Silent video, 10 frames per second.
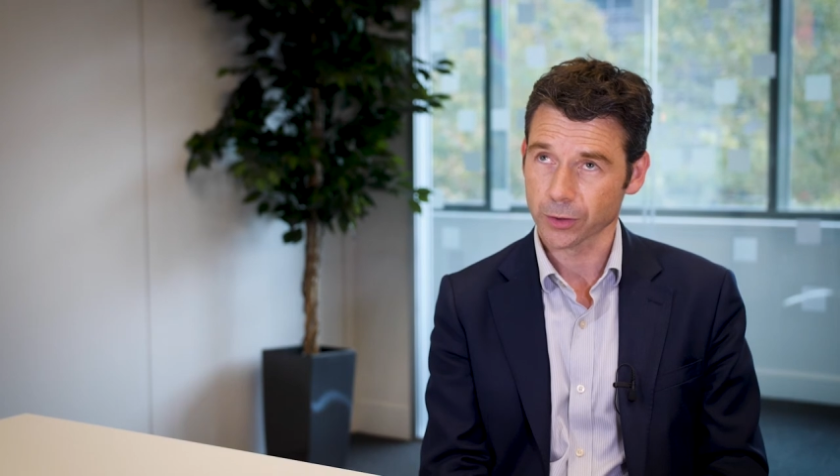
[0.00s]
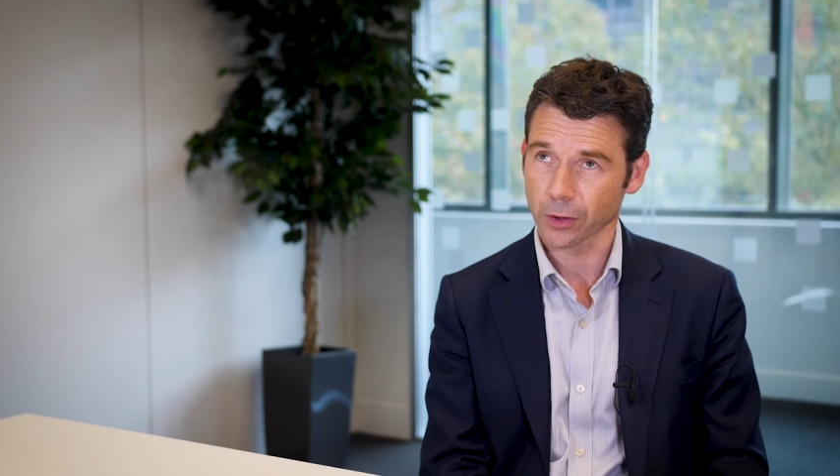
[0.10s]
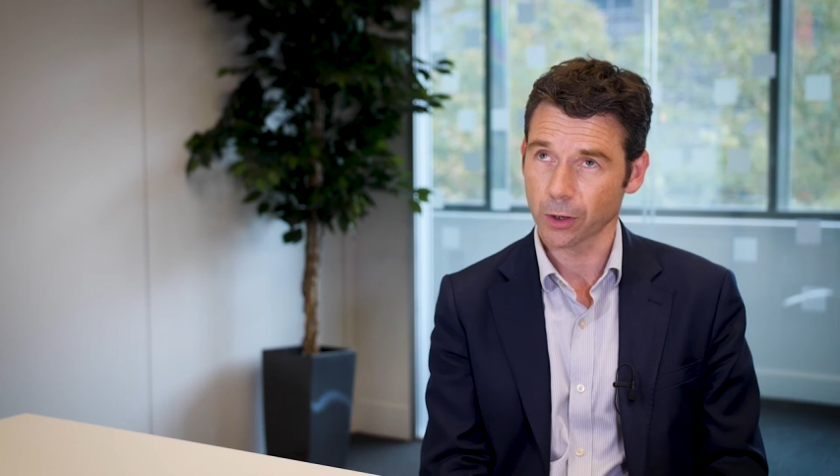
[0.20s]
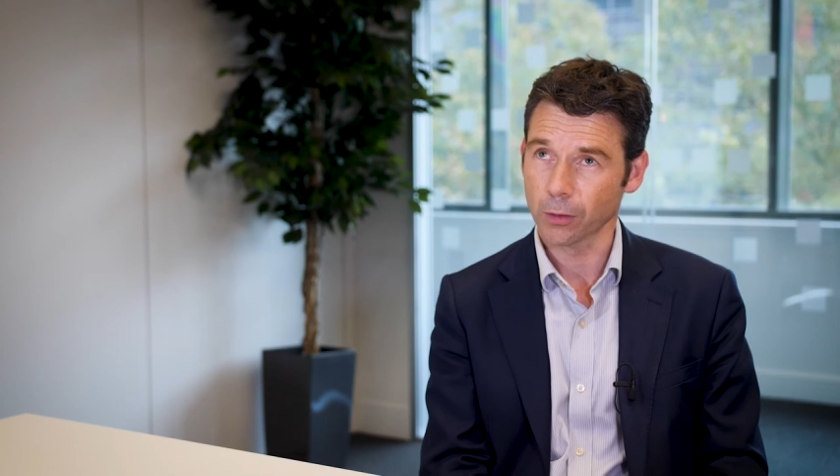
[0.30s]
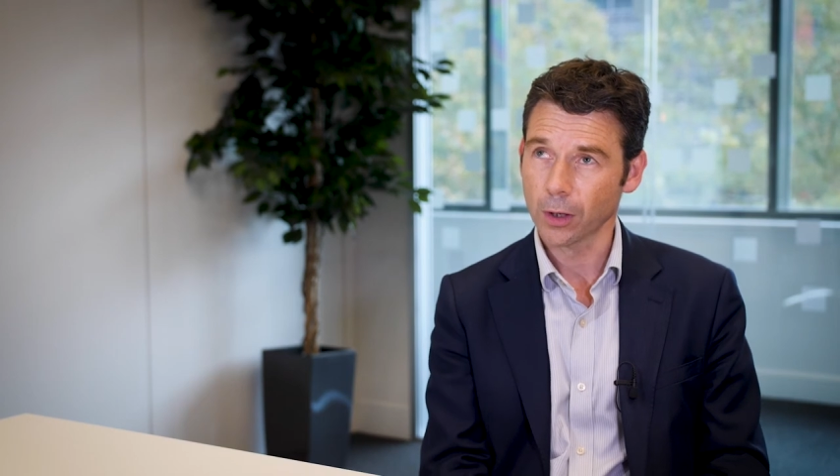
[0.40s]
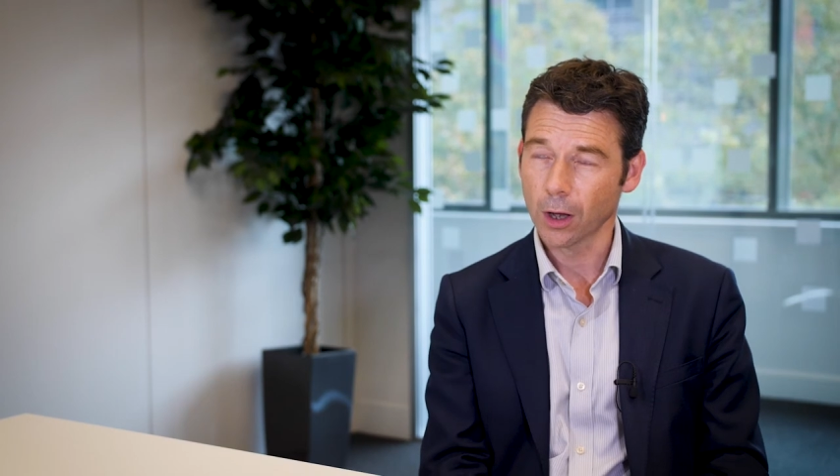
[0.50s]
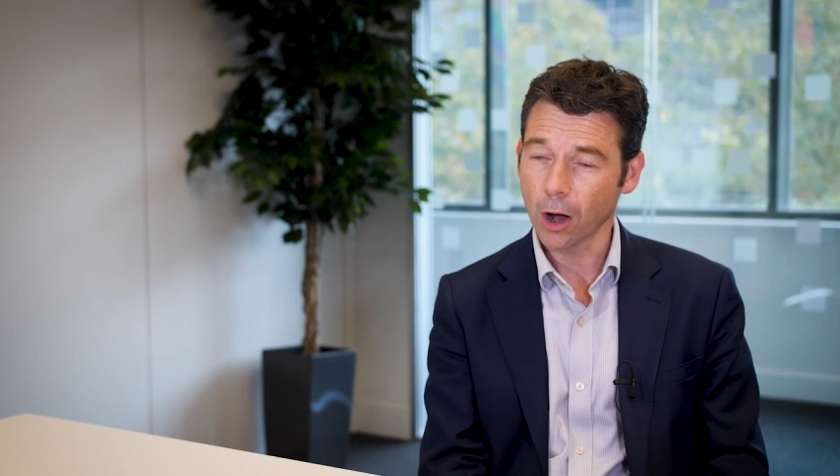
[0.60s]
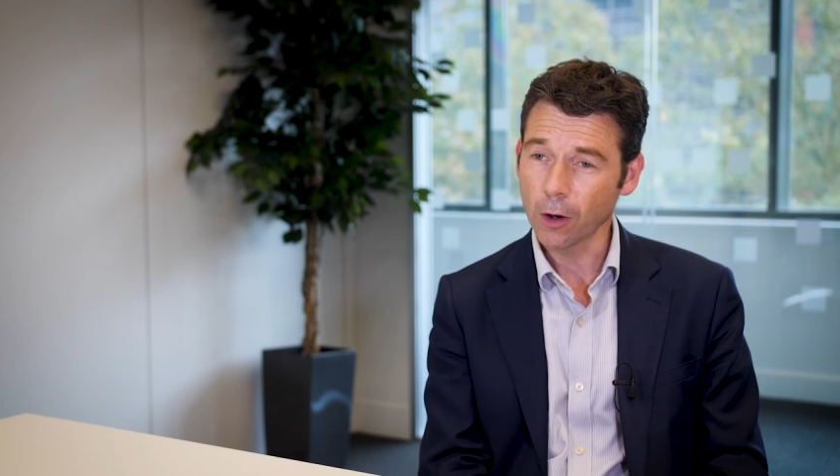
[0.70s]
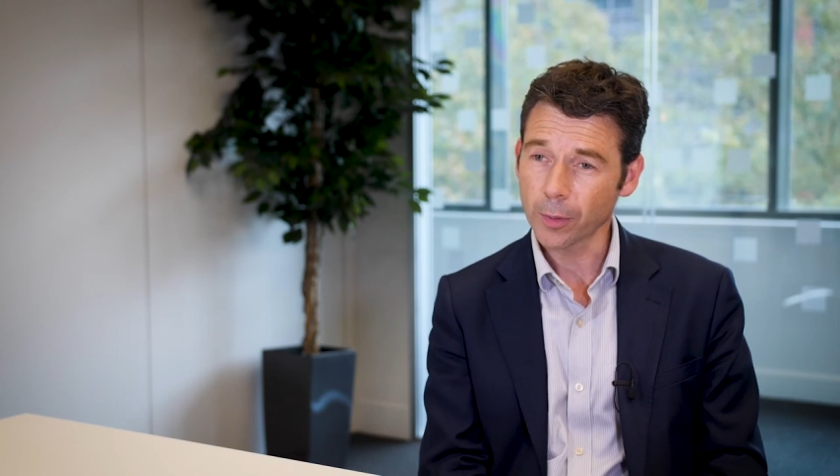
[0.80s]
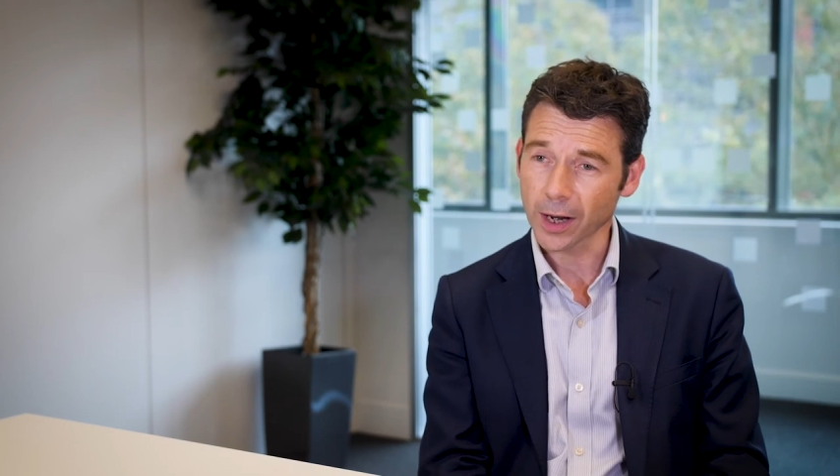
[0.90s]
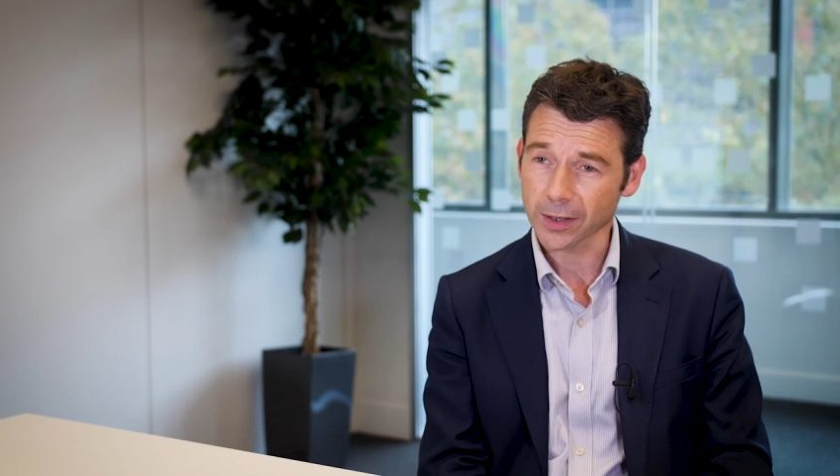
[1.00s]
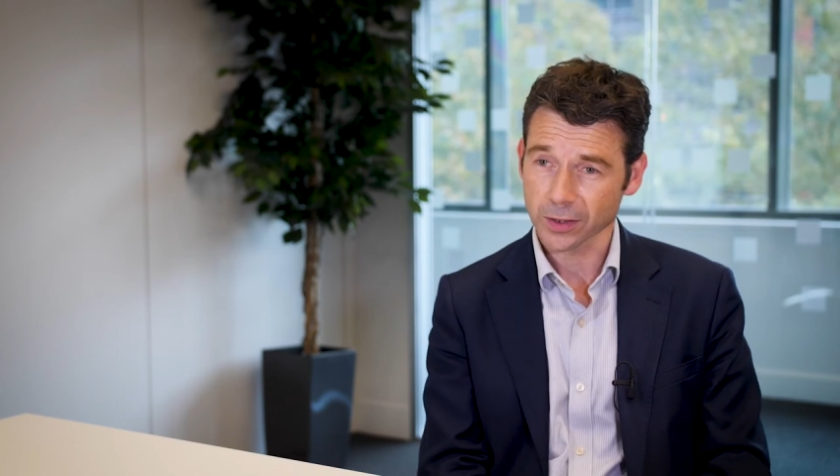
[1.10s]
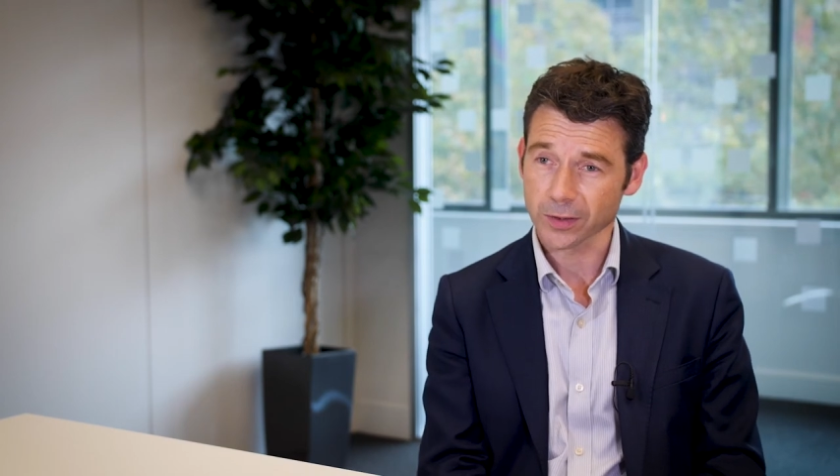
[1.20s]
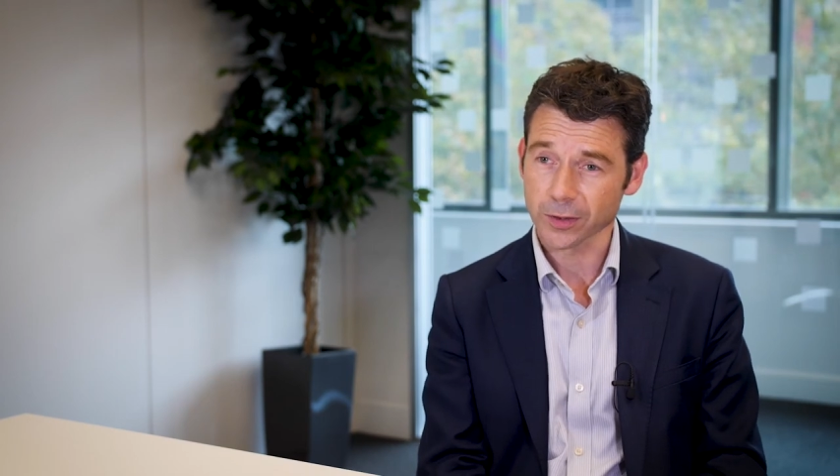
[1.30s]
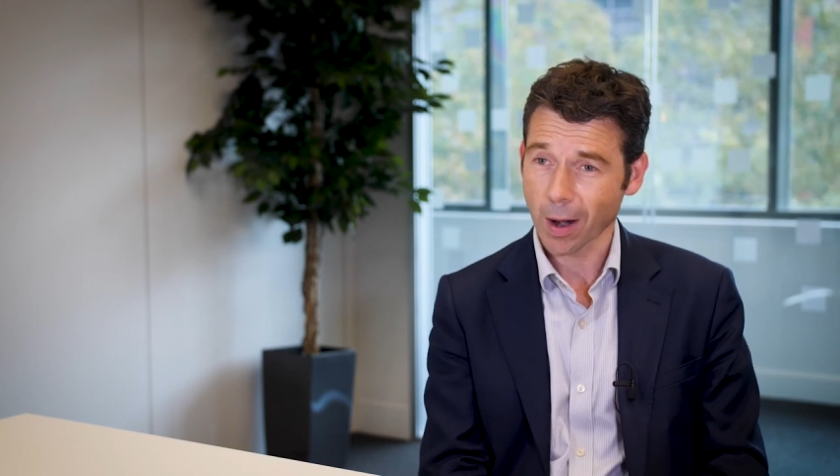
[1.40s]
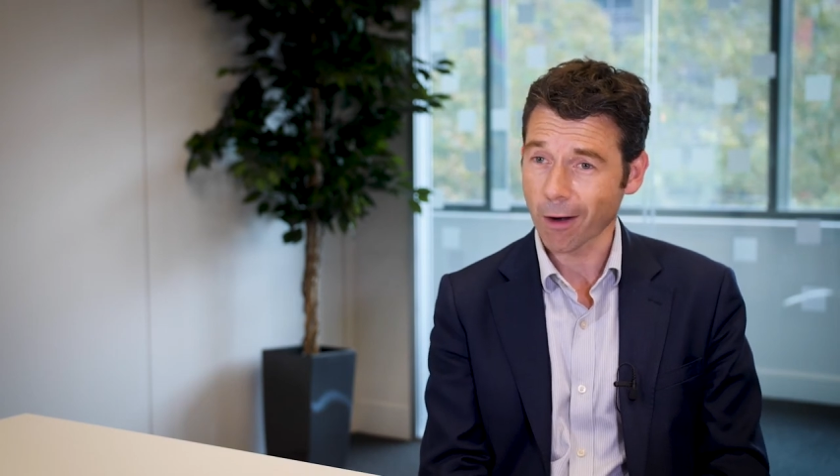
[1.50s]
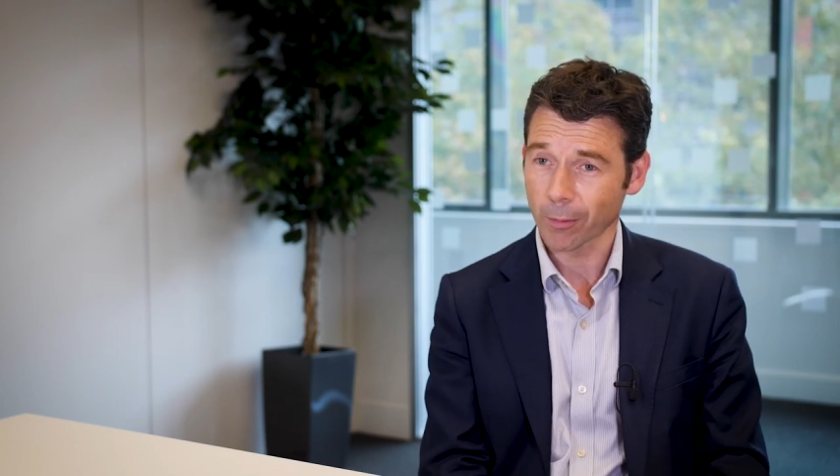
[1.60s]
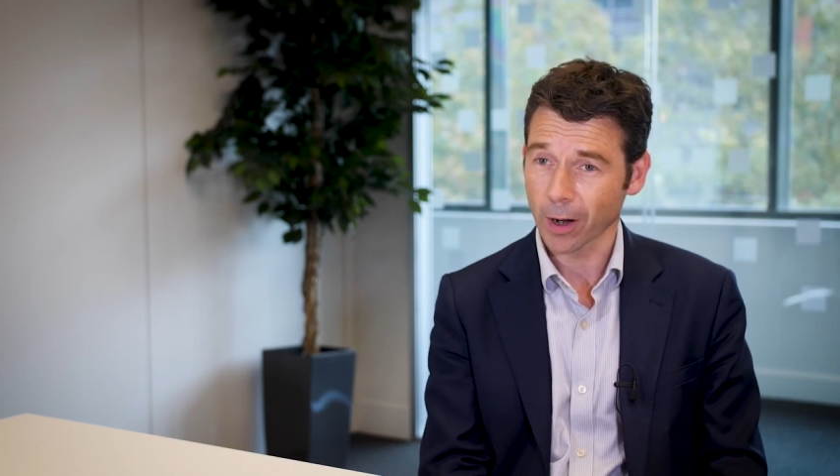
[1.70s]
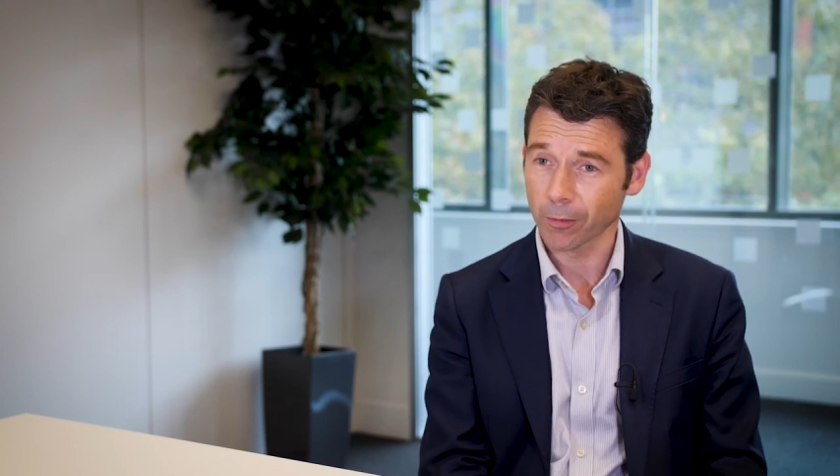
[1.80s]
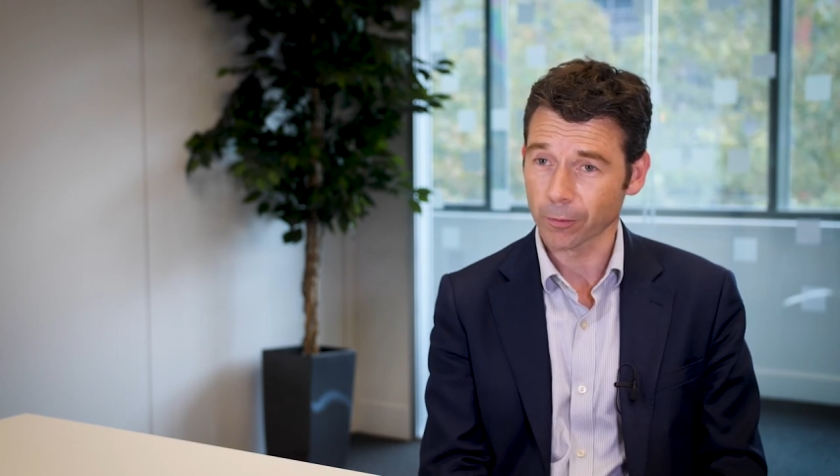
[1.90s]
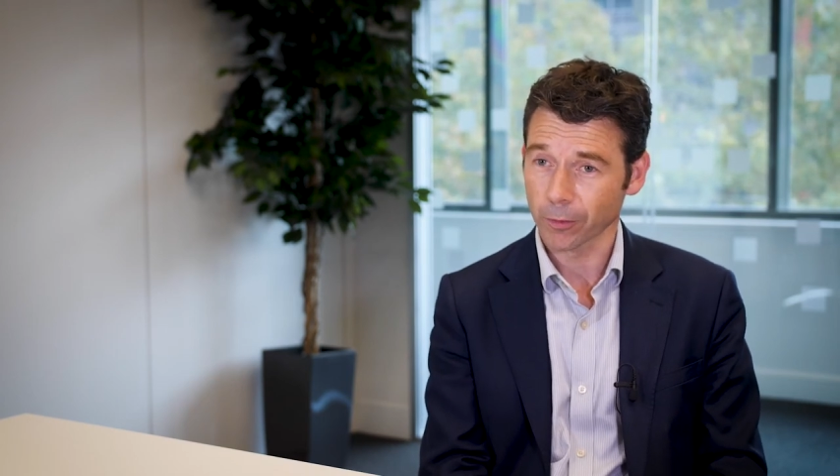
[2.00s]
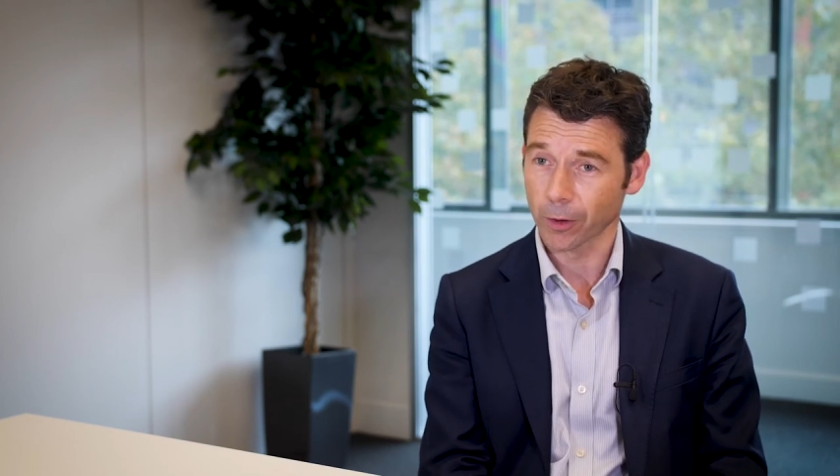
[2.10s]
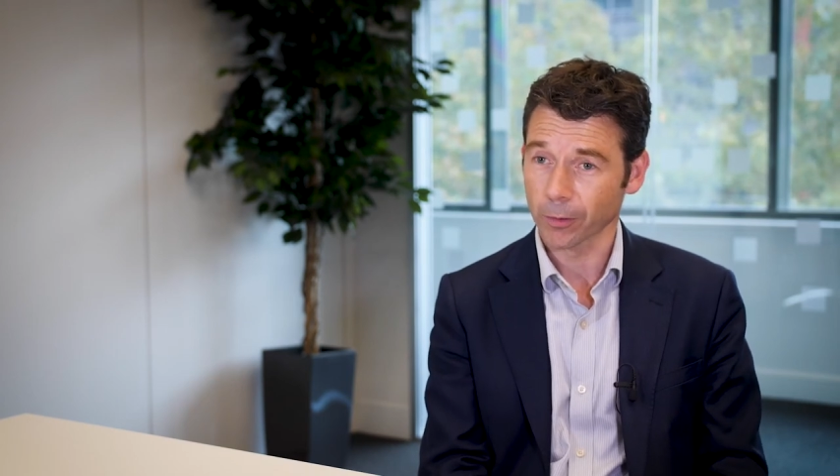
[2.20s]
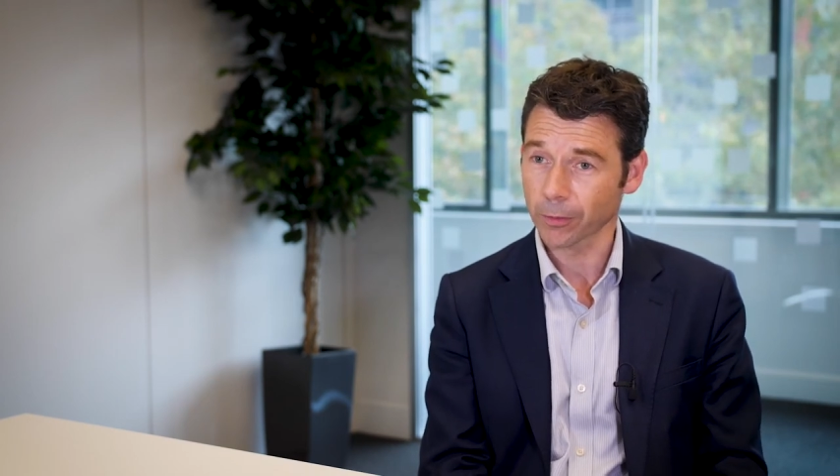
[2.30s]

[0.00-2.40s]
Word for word: So open access is paramount for